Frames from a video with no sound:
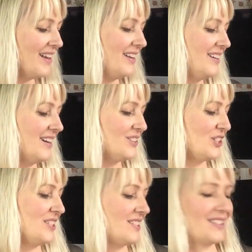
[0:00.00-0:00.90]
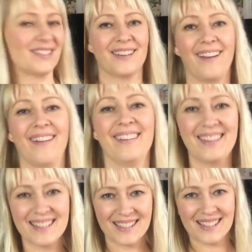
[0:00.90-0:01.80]
and not just
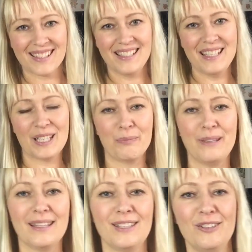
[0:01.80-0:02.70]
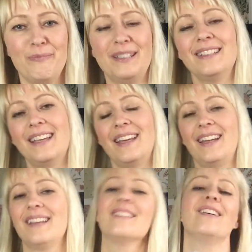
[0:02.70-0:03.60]
this sneak peek you've been getting.